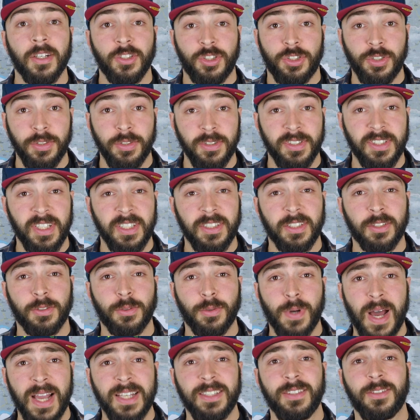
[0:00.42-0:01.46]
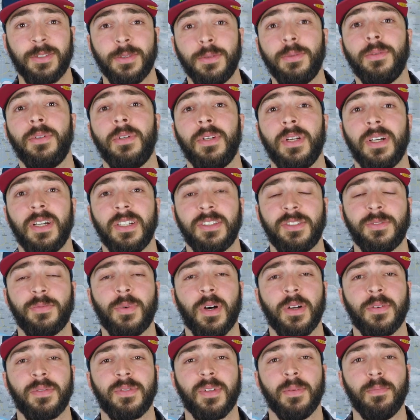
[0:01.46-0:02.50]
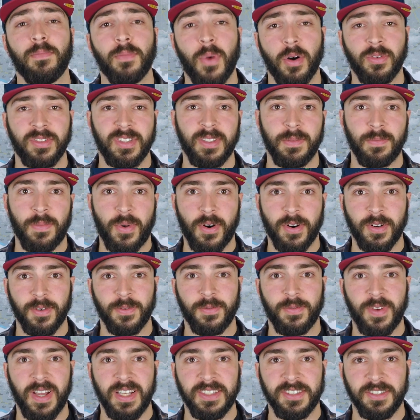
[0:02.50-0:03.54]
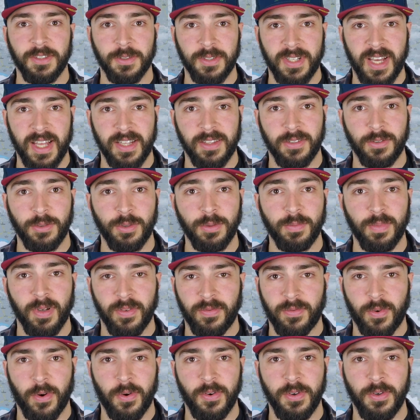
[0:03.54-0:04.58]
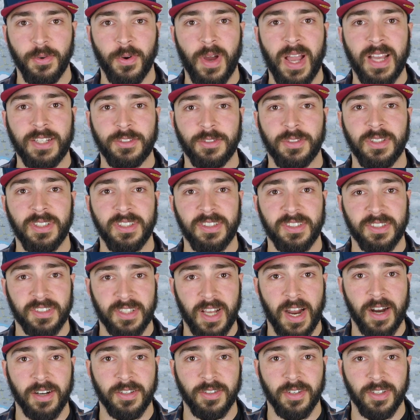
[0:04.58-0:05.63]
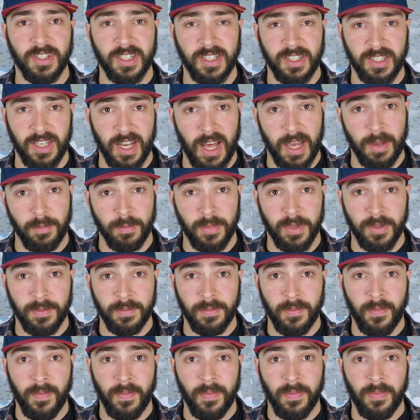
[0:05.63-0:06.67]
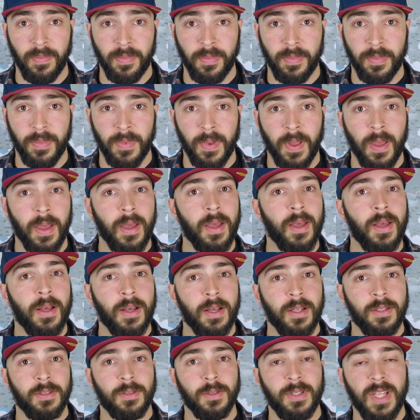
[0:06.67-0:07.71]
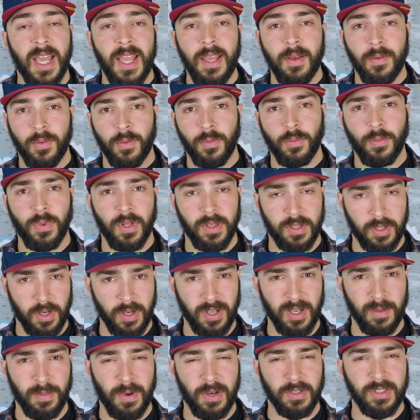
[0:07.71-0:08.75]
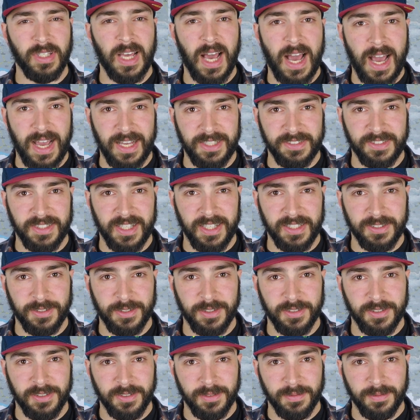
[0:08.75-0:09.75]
Choosing the right tool is one of the most important things you can do before you actually start on a climb. Today we'll talk about ice axes.